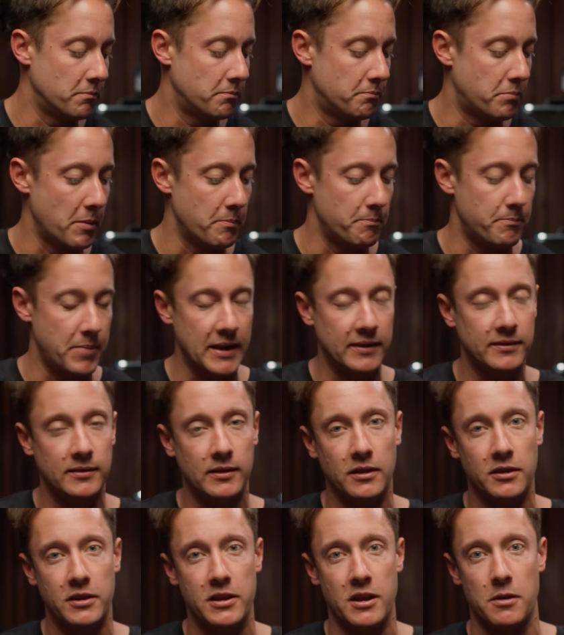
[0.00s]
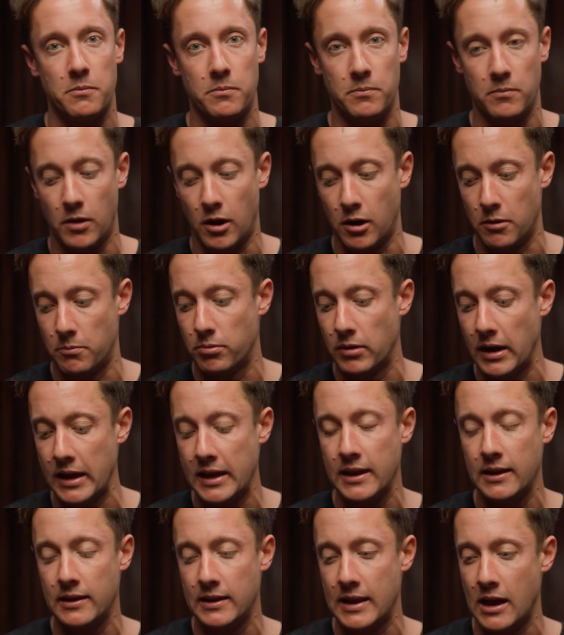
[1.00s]
but basically are
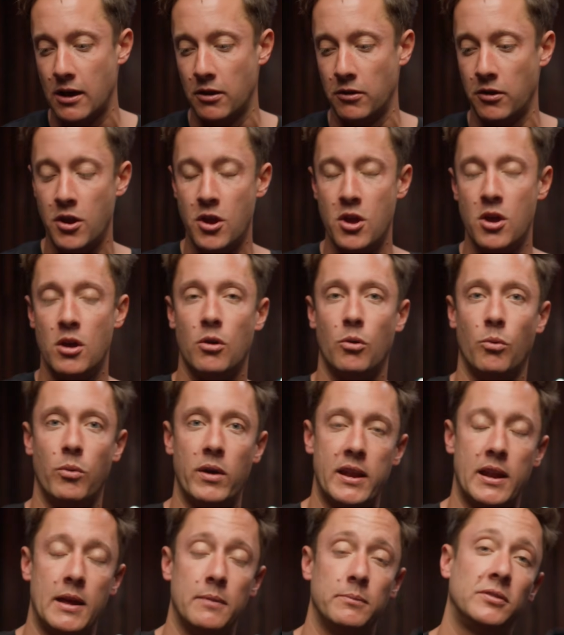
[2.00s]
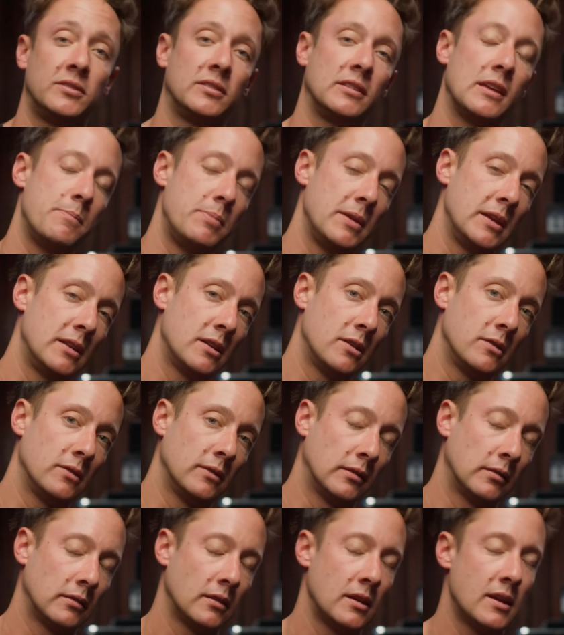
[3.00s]
breaking down when I'm skipping
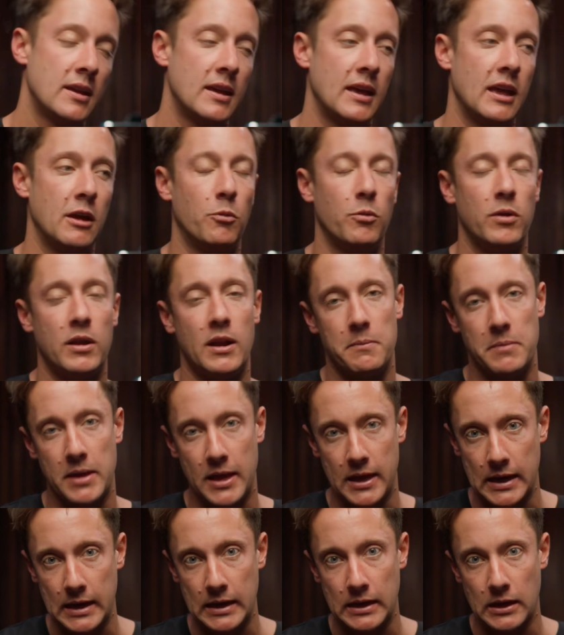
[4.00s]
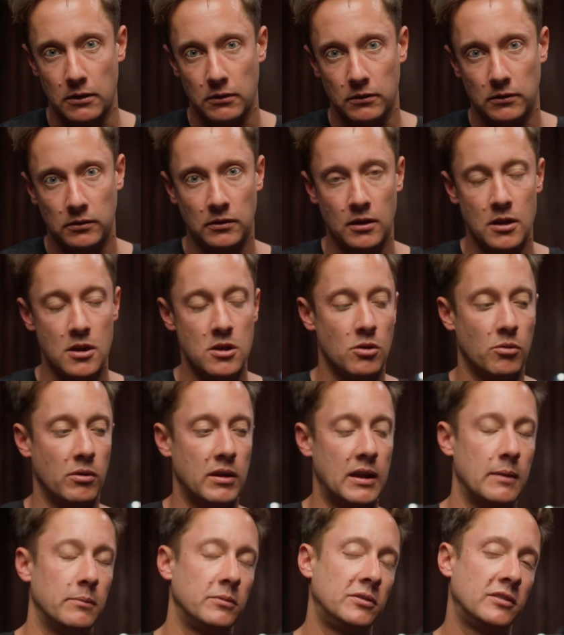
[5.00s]
notes and when I'm hitting notes.
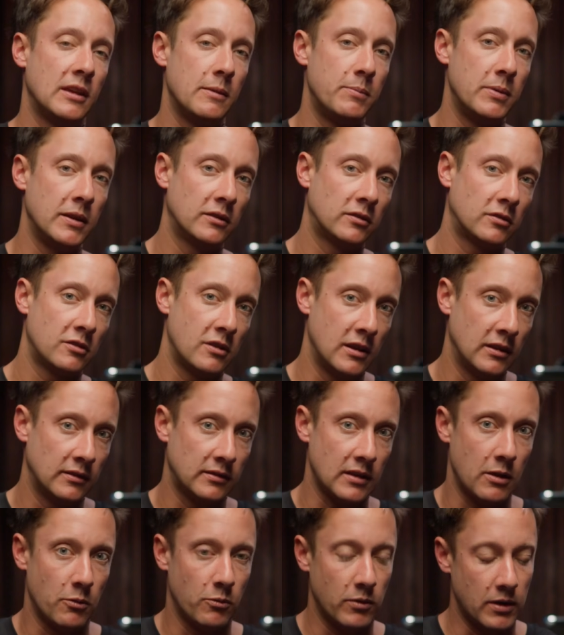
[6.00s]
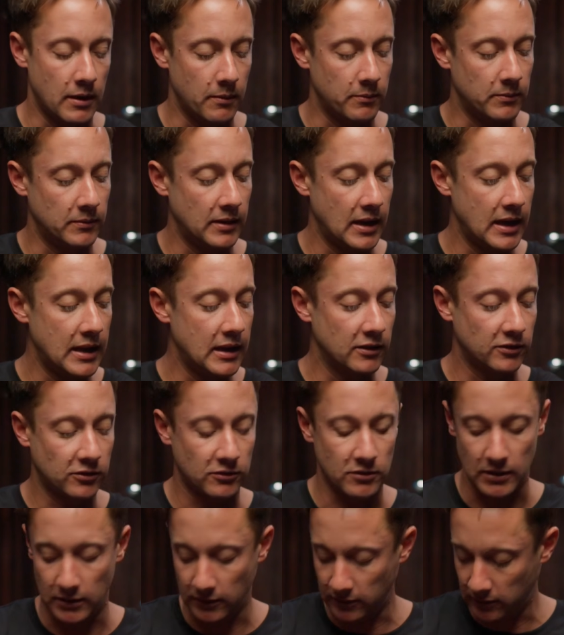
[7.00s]
When I'm skipping strings and when I'm hitting
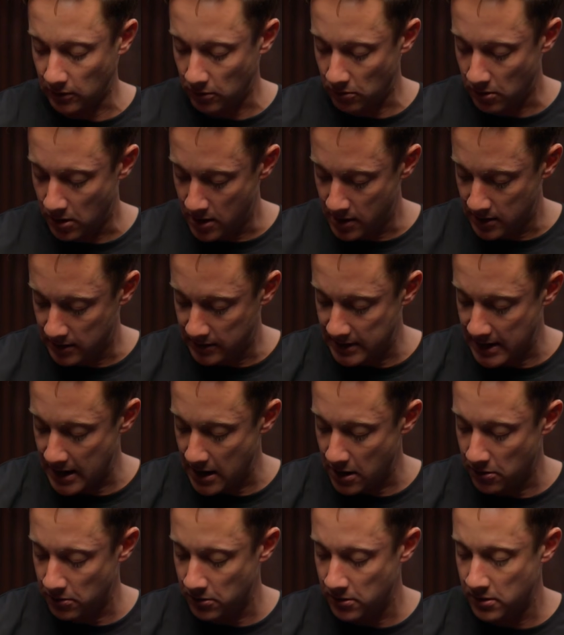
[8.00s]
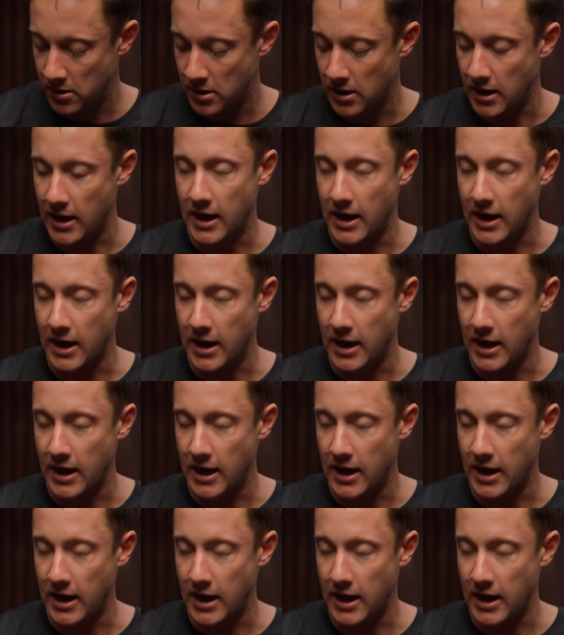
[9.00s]
strings. So down,